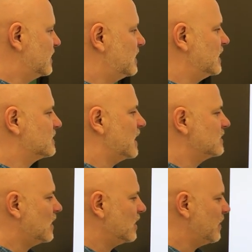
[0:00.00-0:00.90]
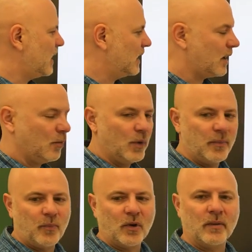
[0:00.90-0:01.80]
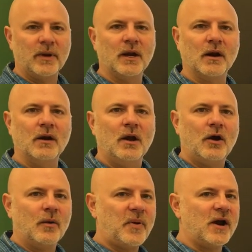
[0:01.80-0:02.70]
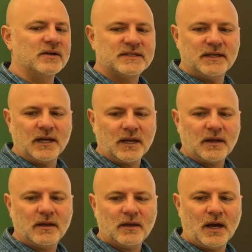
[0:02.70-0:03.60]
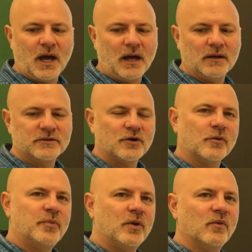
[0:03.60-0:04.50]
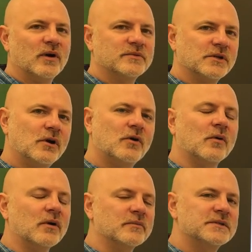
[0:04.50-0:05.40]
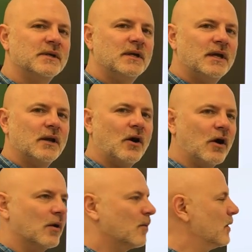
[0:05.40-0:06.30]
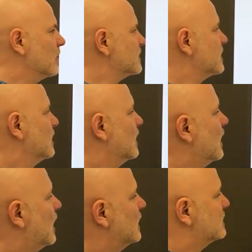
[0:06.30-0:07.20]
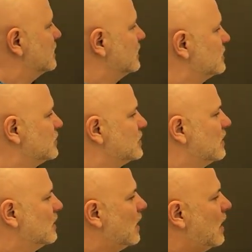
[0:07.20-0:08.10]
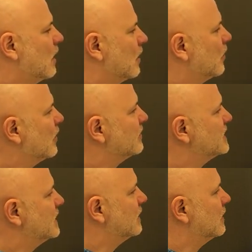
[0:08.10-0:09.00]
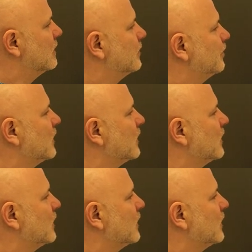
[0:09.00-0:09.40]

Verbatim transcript: of the things I talk about, like a whipworm here, are parasitic, uh, so are pinworms and hookworms and heartworms. Uh, so this is showing heartworms here.